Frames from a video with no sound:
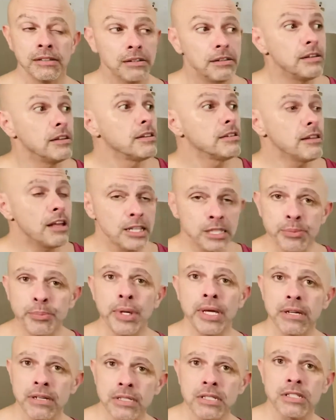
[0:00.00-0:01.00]
That's
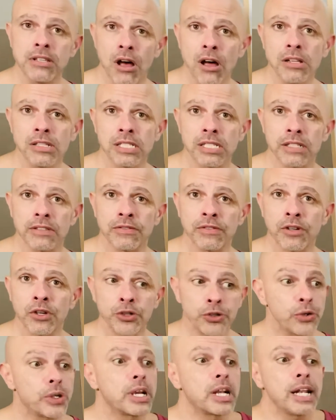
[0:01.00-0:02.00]
being assertive. You're
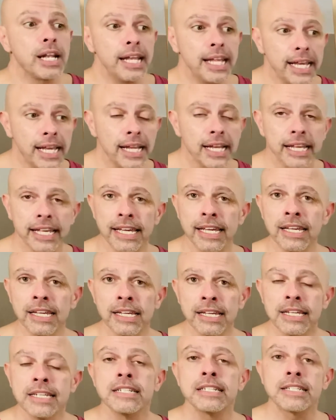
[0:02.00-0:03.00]
clearly
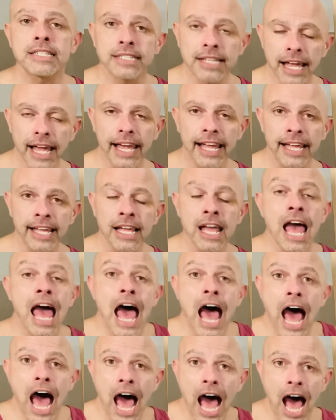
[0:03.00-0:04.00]
saying
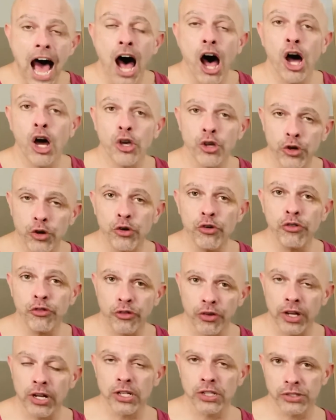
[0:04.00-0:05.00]
how you
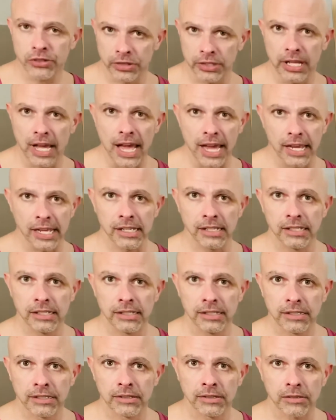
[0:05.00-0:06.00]
feel today,
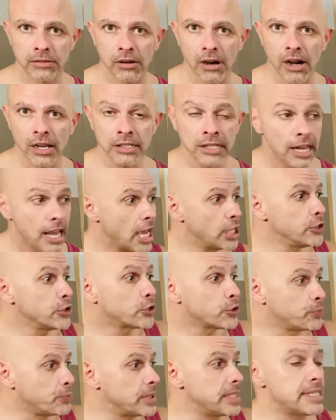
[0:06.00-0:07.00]
right? And you
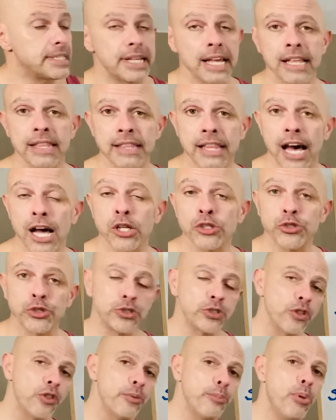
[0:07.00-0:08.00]
could be saying that to
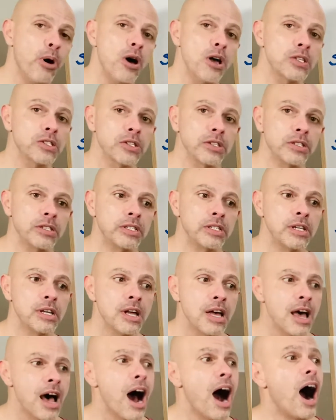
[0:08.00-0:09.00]
another person.
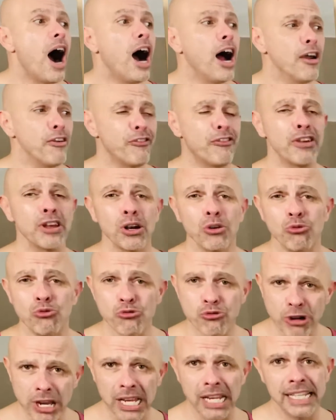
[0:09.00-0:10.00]
I feel
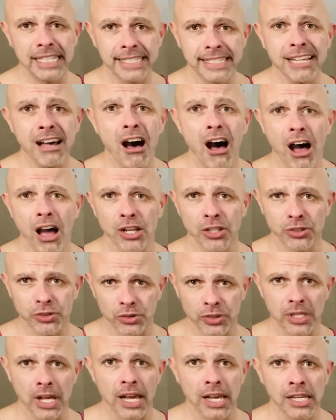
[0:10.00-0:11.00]
really tired
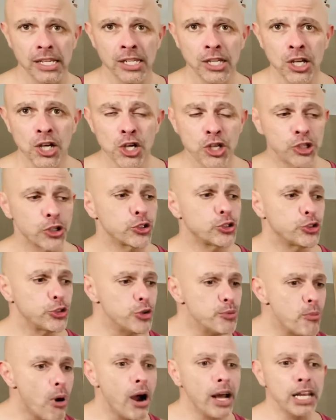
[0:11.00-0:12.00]
today. So do you
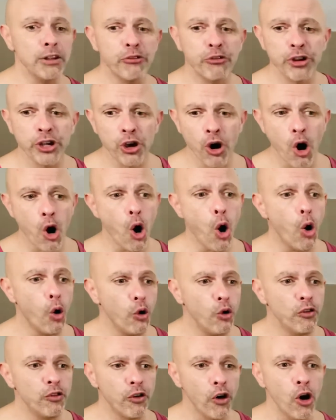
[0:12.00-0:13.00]
mind if we go
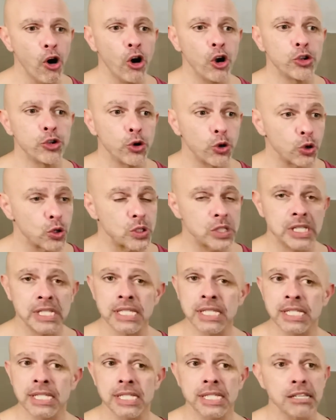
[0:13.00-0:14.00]
over your
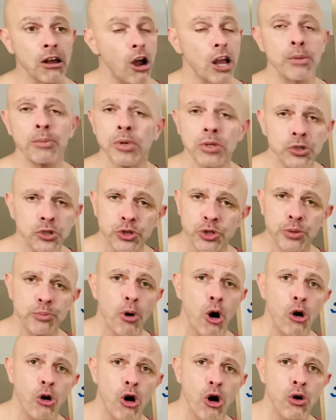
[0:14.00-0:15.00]
assignment
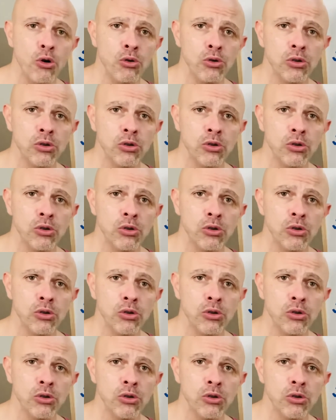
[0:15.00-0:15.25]
tomorrow?